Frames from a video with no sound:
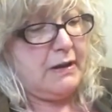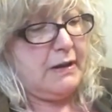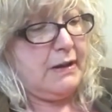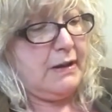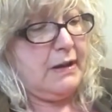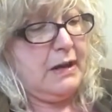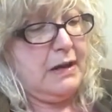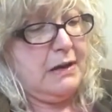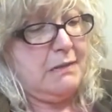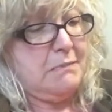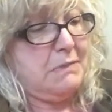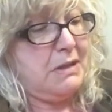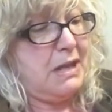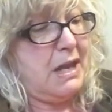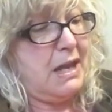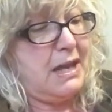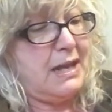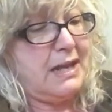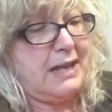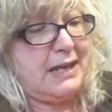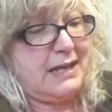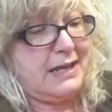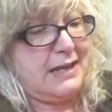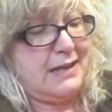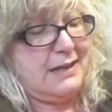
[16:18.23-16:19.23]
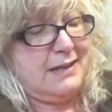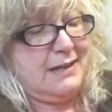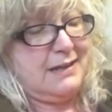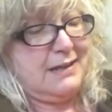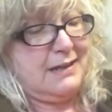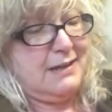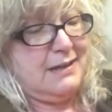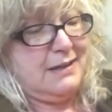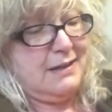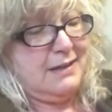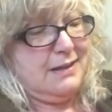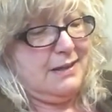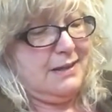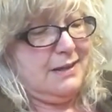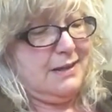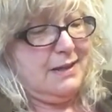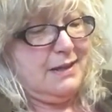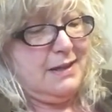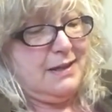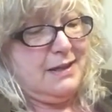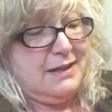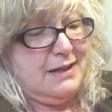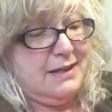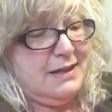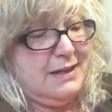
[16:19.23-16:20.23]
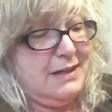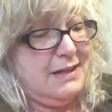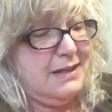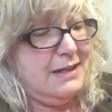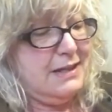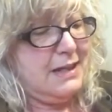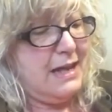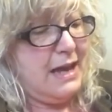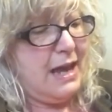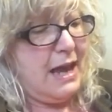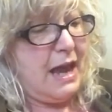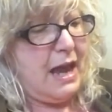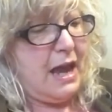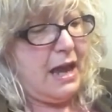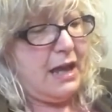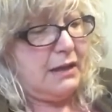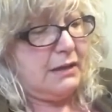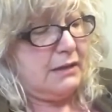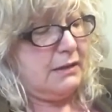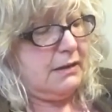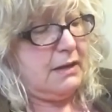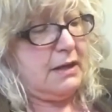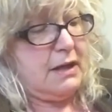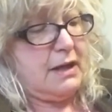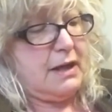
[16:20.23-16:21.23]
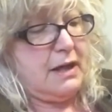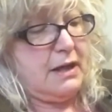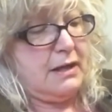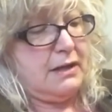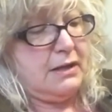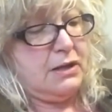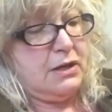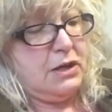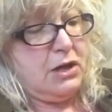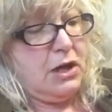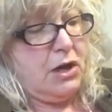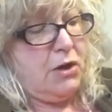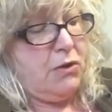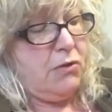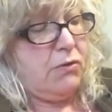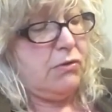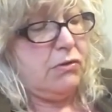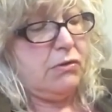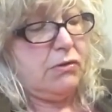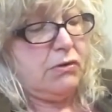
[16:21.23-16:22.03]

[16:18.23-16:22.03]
And I'm like, yeah, no.